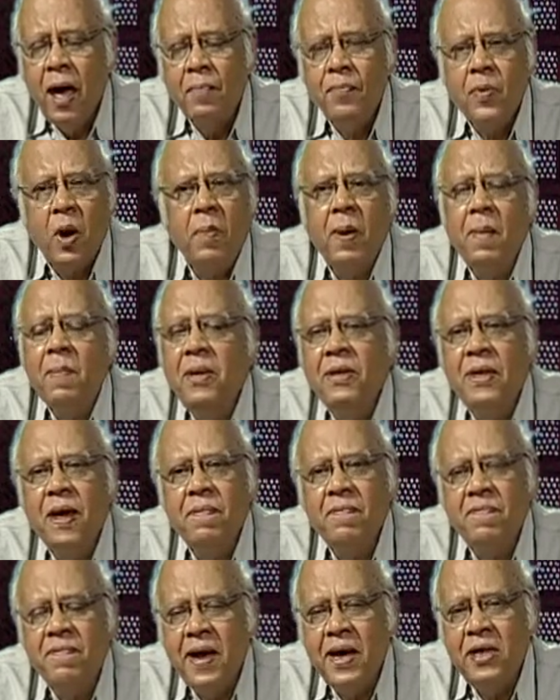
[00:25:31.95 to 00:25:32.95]
Probably they
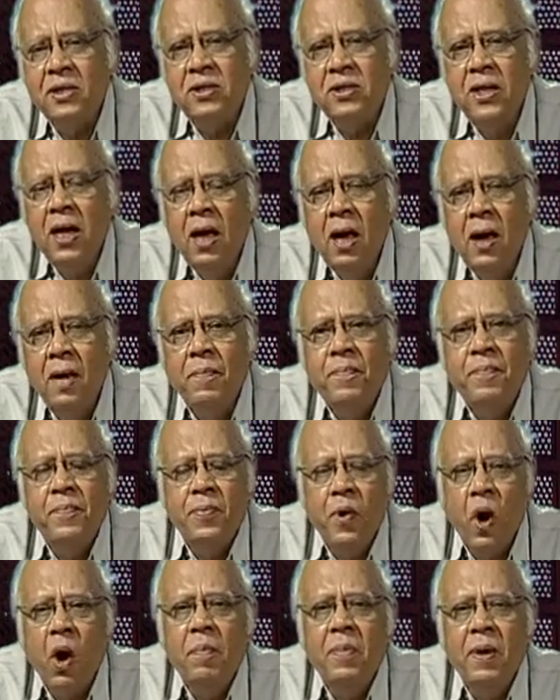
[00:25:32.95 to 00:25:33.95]
faced
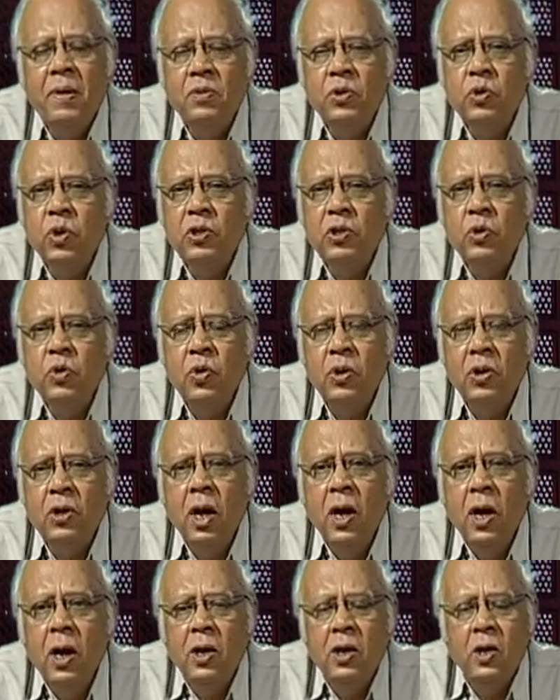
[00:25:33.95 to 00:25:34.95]
problems which could
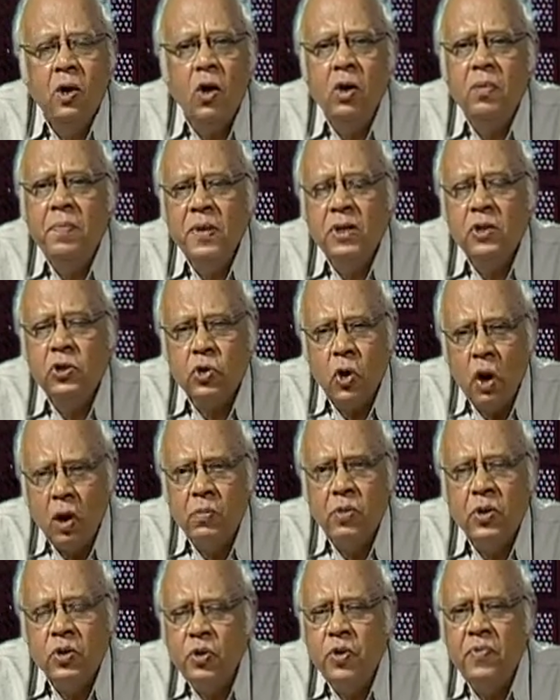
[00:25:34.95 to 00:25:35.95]
not be
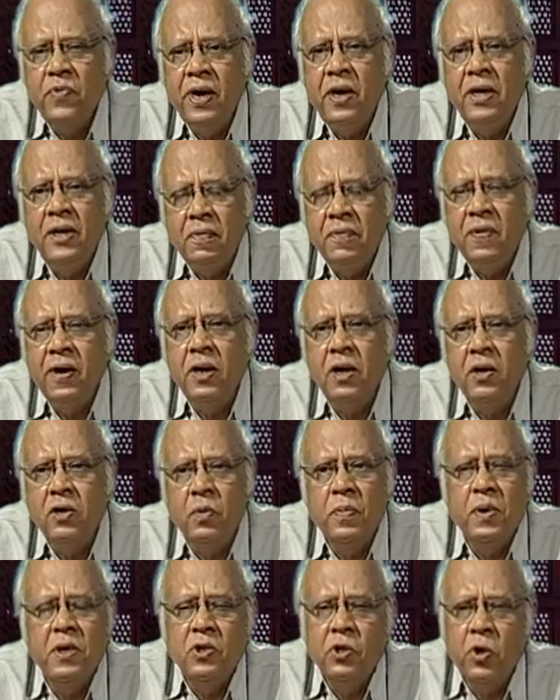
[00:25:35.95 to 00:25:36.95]
solved, which were very difficult
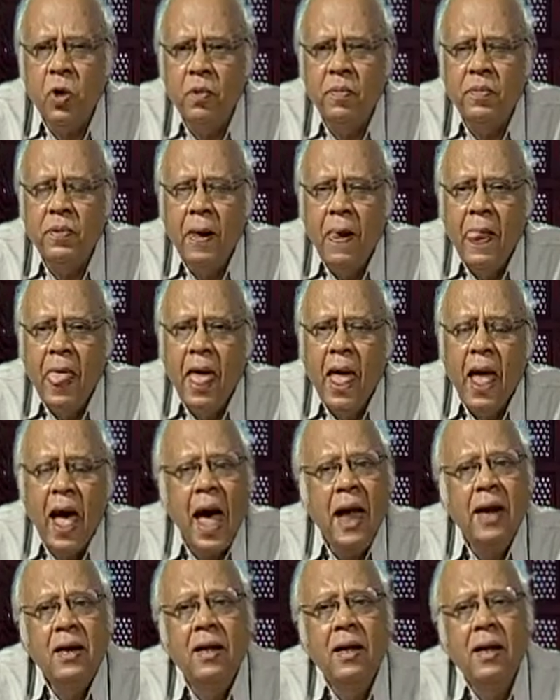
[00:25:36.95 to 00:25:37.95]
to be solved.
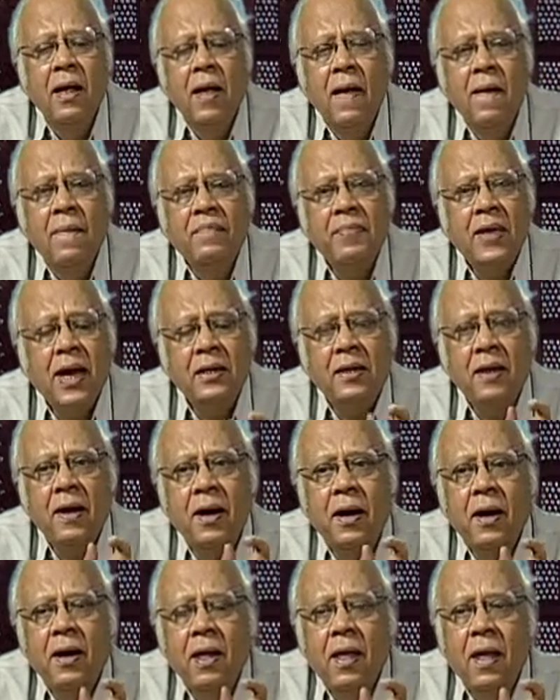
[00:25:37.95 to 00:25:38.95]
And that the